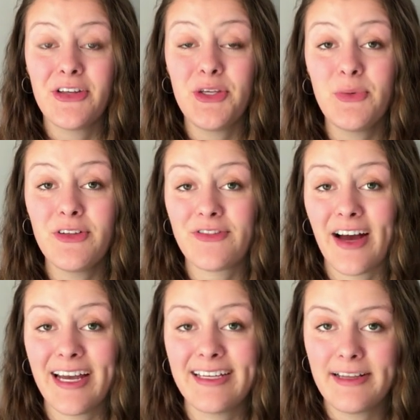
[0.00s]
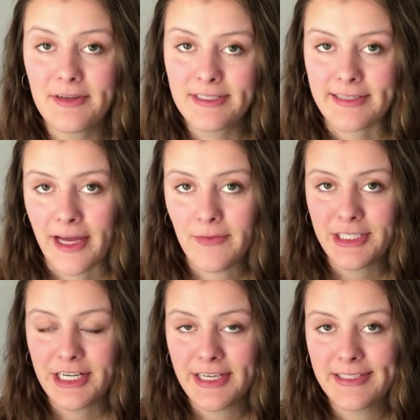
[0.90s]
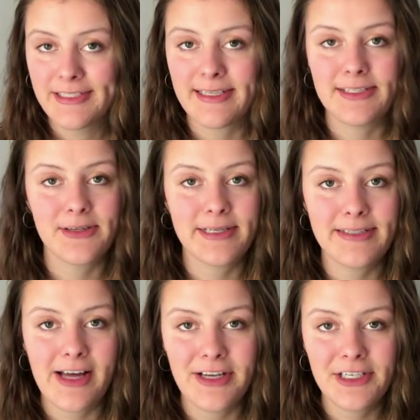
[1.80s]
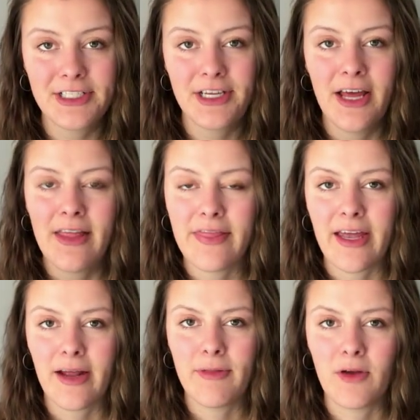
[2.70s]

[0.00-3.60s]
you will find little sandwiches during lunch that,